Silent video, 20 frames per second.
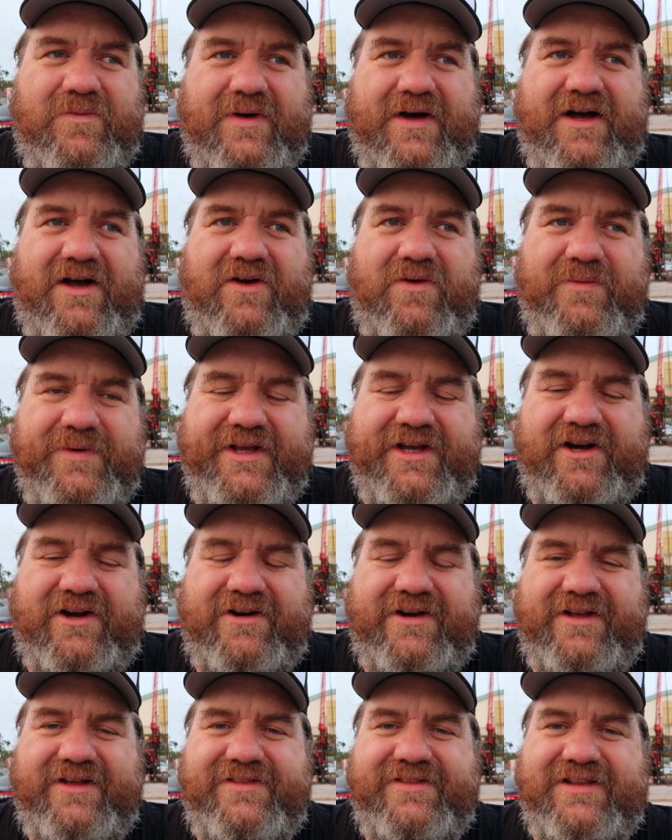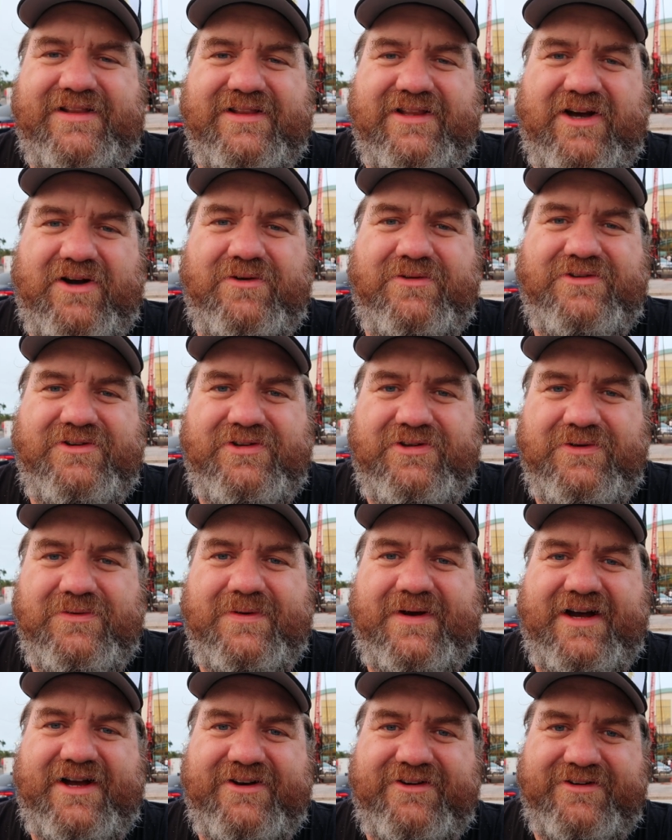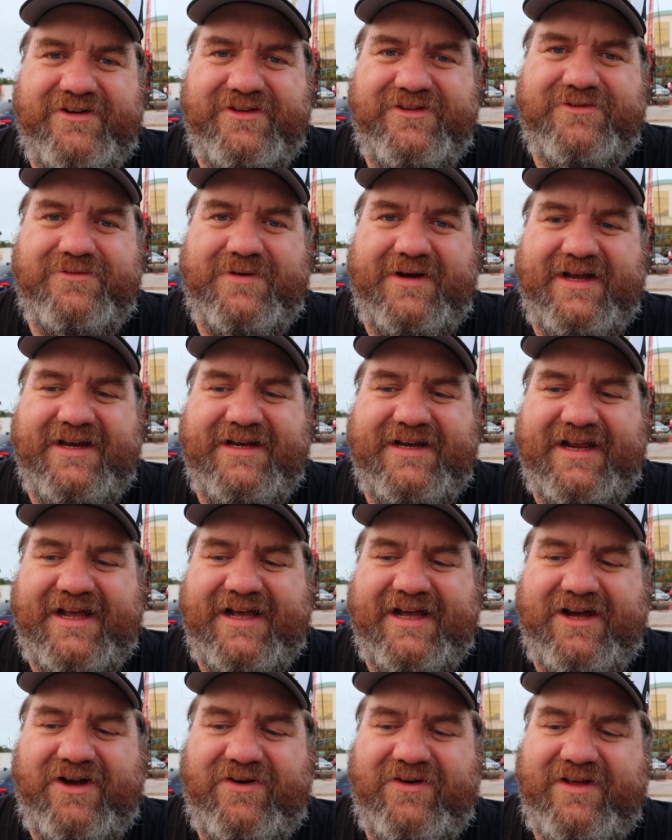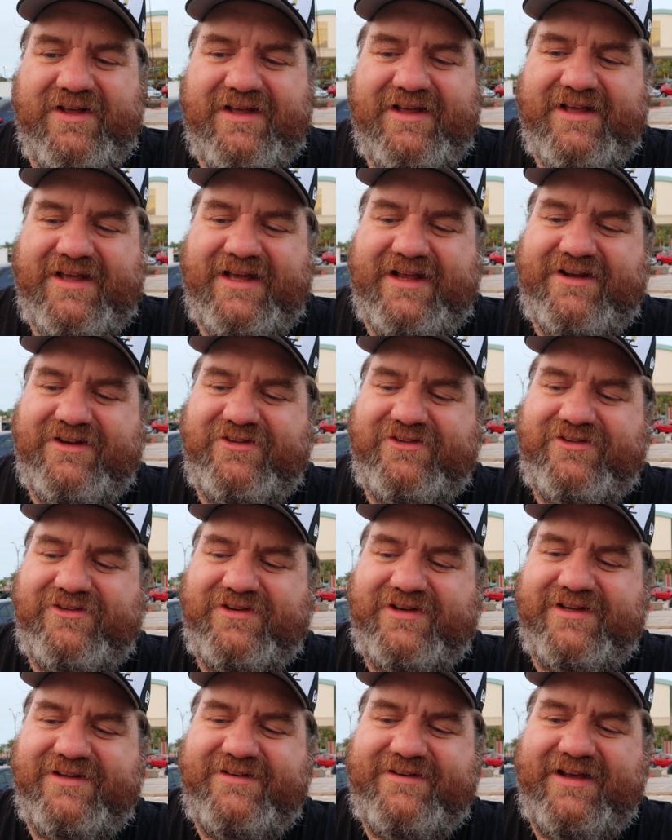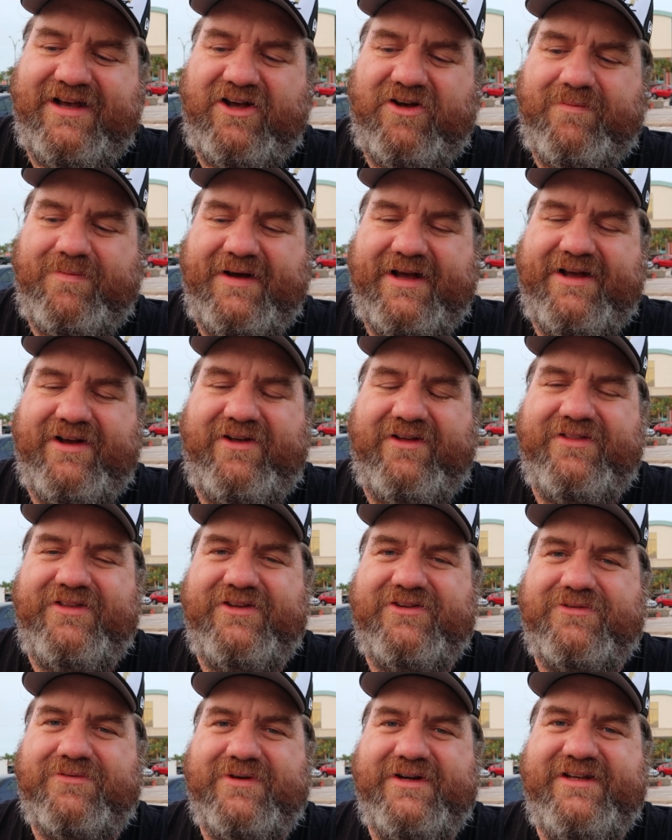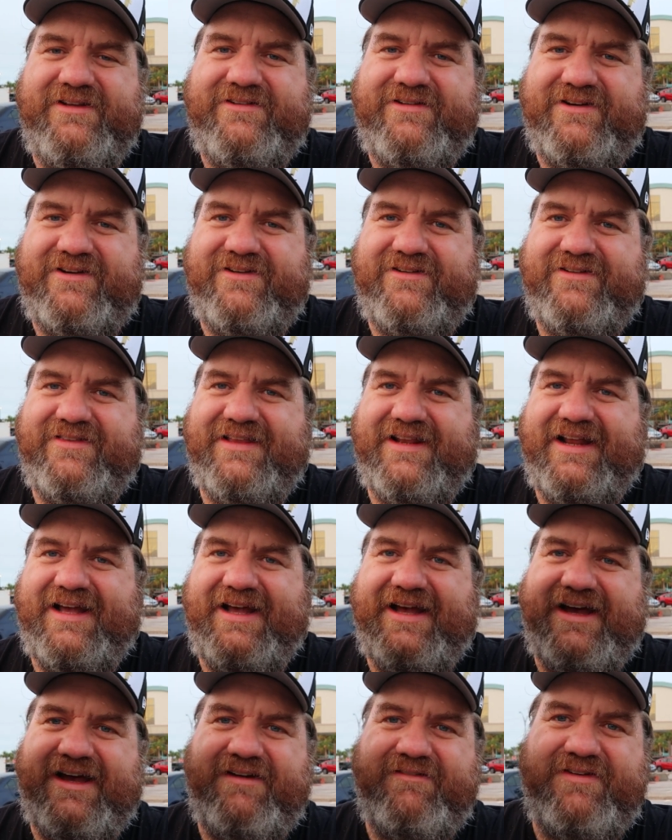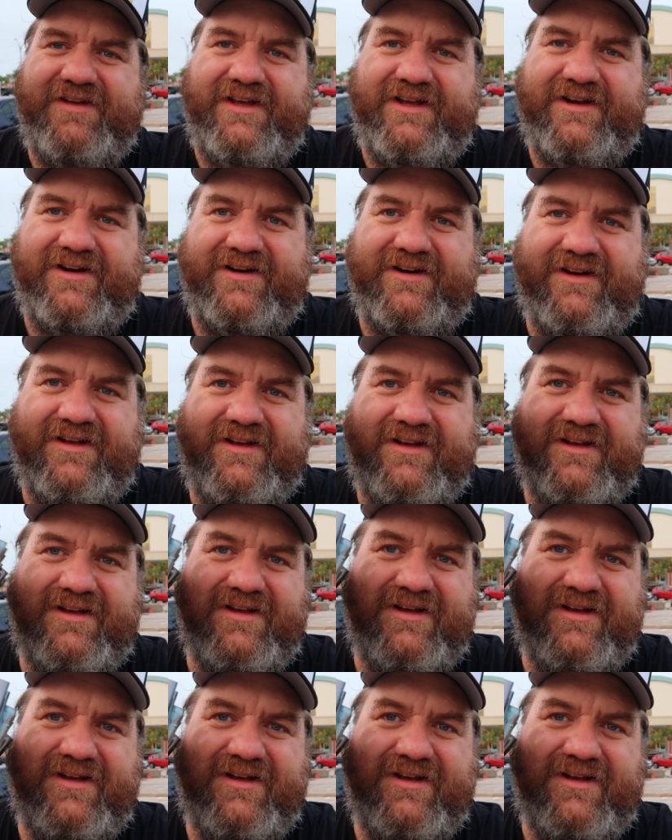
Well, we are in the low 200s right now, and as you can tell by all this research that I have here,